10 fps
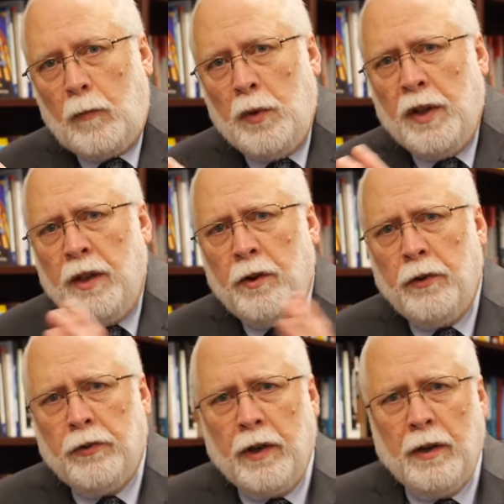then
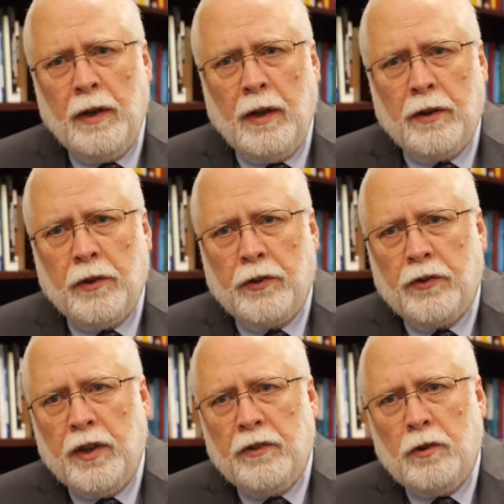there's a
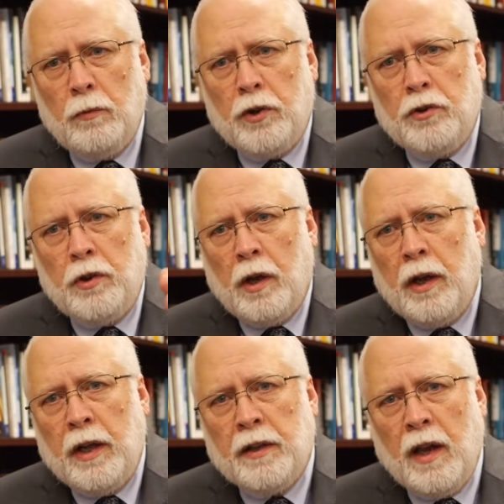sense in which,
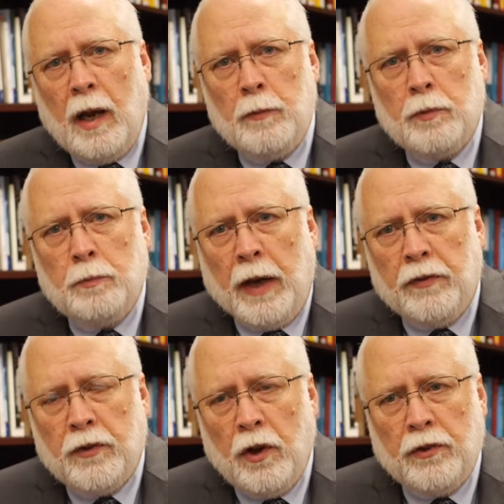at times,
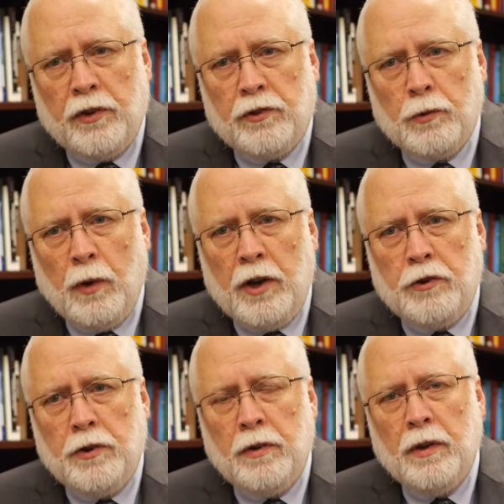based on
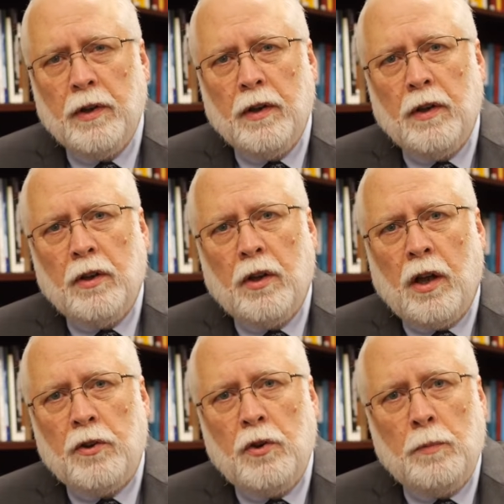situation,
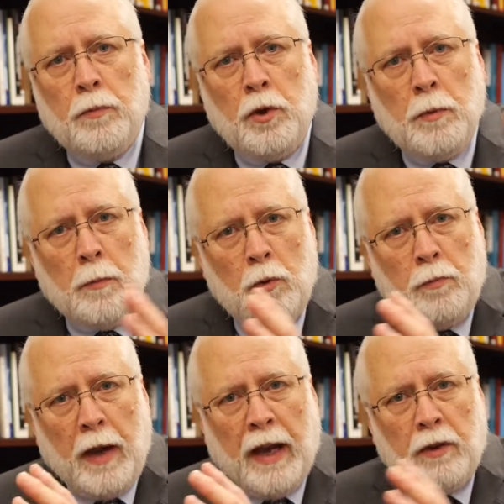you may move
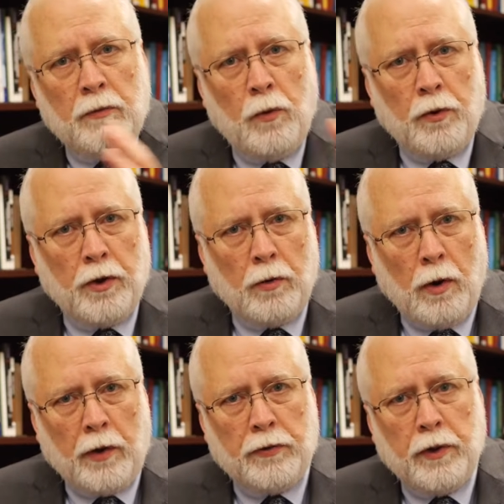back and forth
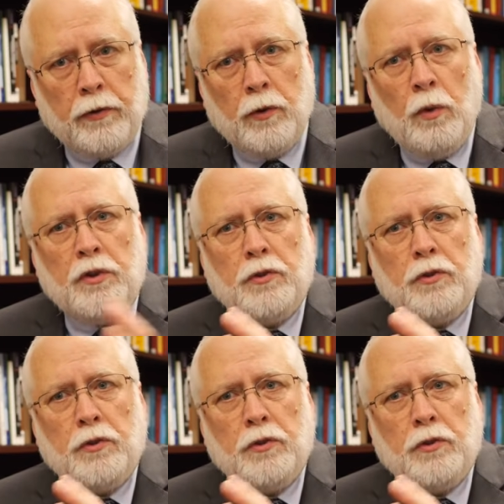across this. So what's